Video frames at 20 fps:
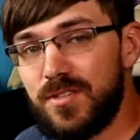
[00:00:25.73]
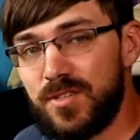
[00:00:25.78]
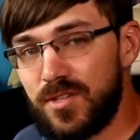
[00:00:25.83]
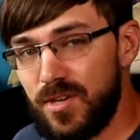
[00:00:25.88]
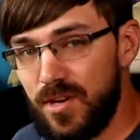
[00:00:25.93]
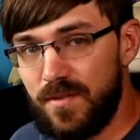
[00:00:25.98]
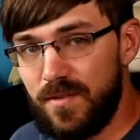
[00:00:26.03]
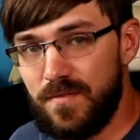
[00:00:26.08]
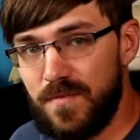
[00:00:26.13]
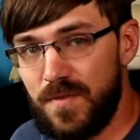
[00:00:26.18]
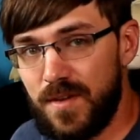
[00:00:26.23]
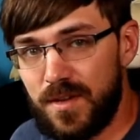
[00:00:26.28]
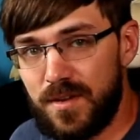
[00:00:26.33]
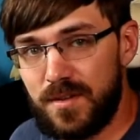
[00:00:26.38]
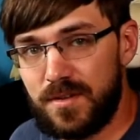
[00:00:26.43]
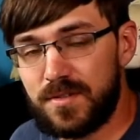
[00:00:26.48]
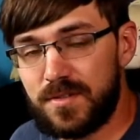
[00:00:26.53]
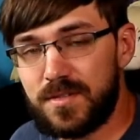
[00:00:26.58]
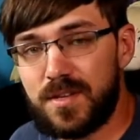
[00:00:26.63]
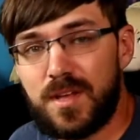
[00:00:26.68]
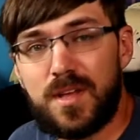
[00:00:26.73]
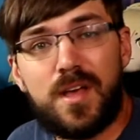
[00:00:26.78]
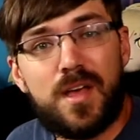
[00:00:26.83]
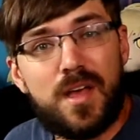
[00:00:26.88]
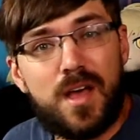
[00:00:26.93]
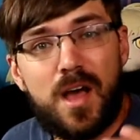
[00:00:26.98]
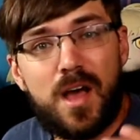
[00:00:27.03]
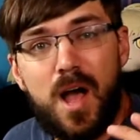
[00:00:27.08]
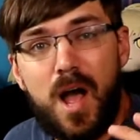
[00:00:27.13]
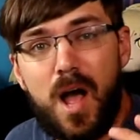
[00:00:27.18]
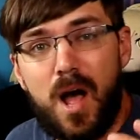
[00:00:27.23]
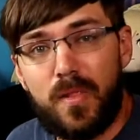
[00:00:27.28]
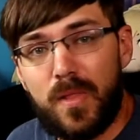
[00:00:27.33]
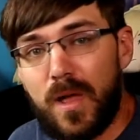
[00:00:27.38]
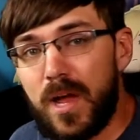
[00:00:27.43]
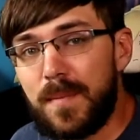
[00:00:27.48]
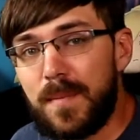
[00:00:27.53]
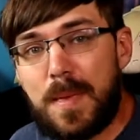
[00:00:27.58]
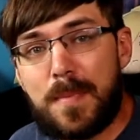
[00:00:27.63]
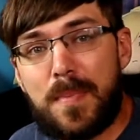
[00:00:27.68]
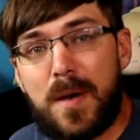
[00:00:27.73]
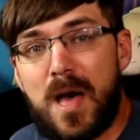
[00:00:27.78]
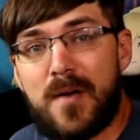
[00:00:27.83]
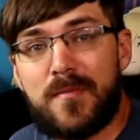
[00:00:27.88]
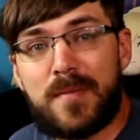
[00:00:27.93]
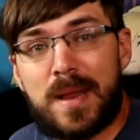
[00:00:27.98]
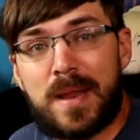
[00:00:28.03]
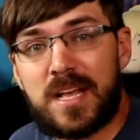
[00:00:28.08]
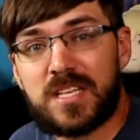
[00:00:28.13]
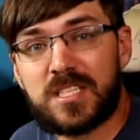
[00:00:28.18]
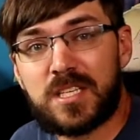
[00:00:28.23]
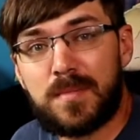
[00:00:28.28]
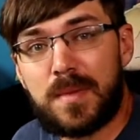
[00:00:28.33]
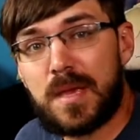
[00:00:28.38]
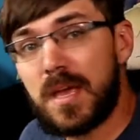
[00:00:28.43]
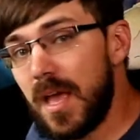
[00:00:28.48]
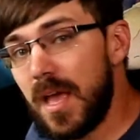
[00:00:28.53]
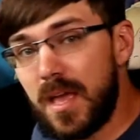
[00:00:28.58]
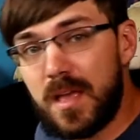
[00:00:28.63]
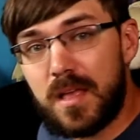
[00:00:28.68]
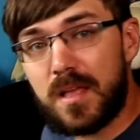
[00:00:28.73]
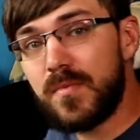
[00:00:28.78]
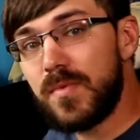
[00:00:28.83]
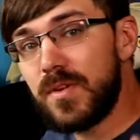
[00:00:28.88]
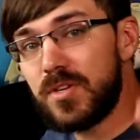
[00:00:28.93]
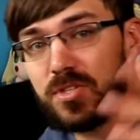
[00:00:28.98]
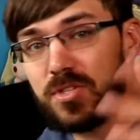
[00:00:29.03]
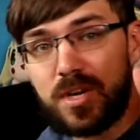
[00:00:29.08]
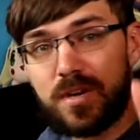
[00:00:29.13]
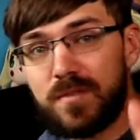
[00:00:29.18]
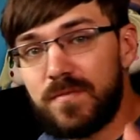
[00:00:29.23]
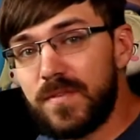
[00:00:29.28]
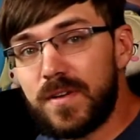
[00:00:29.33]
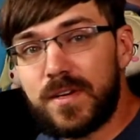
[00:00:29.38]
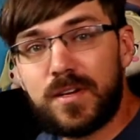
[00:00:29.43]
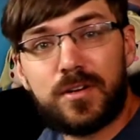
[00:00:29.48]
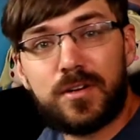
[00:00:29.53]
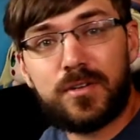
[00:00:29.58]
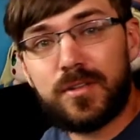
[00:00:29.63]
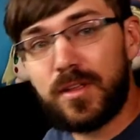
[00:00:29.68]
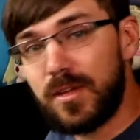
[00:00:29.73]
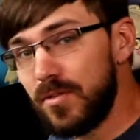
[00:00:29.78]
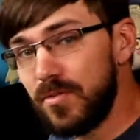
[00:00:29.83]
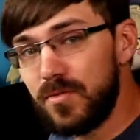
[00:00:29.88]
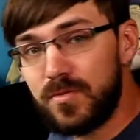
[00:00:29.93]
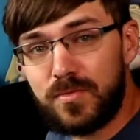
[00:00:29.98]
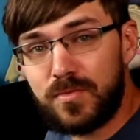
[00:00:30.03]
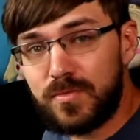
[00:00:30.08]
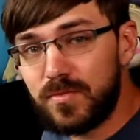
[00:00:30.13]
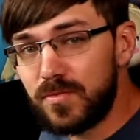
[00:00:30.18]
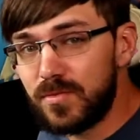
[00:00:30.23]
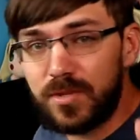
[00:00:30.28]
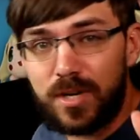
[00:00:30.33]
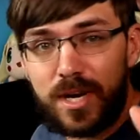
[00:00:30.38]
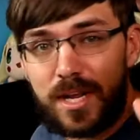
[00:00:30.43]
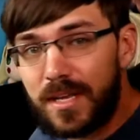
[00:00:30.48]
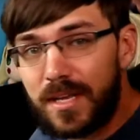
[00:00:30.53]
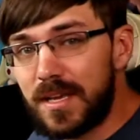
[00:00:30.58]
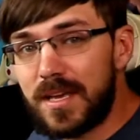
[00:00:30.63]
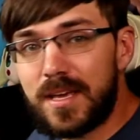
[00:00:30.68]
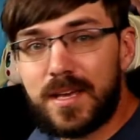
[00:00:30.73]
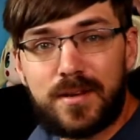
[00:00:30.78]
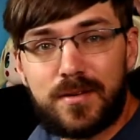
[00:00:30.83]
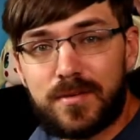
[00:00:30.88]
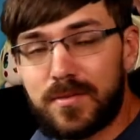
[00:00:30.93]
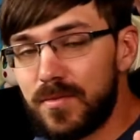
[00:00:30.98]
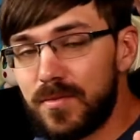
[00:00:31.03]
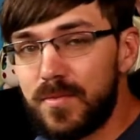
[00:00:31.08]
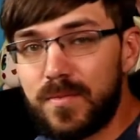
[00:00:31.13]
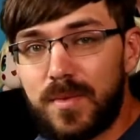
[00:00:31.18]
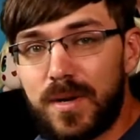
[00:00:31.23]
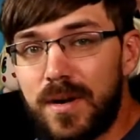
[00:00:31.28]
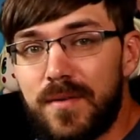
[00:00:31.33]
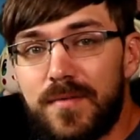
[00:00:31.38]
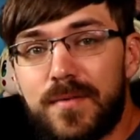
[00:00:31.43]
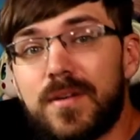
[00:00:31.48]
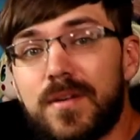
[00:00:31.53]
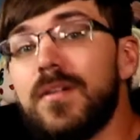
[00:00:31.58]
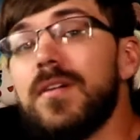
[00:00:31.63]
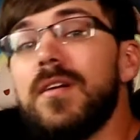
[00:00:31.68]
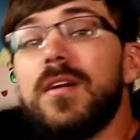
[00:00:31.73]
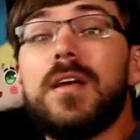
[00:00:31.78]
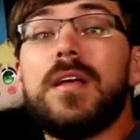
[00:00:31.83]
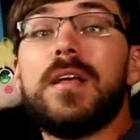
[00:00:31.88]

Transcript: Jeanne figures. A lot of people have been asking me, hey, which Jeanne figure should I get or whatever.